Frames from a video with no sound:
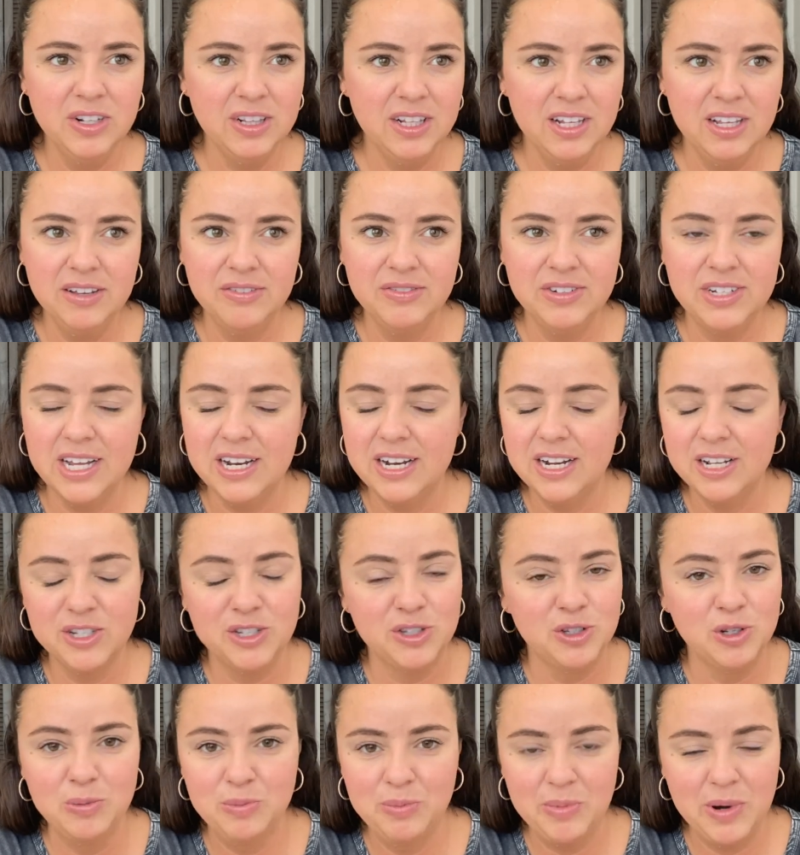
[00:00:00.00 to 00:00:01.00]
lived in
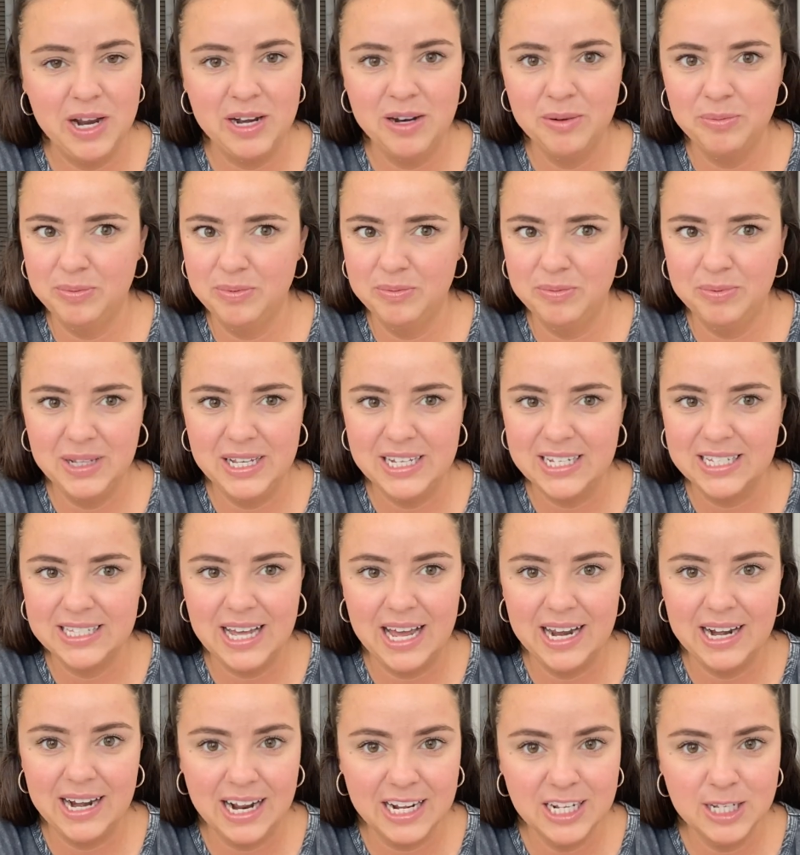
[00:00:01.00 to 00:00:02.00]
a place
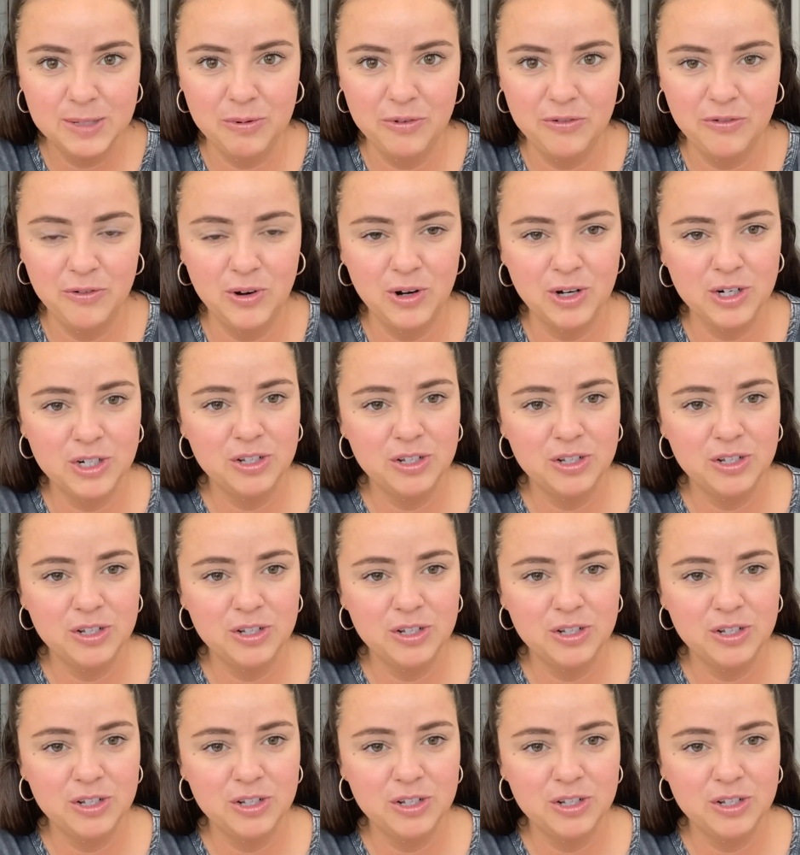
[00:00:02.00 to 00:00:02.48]
that nice before.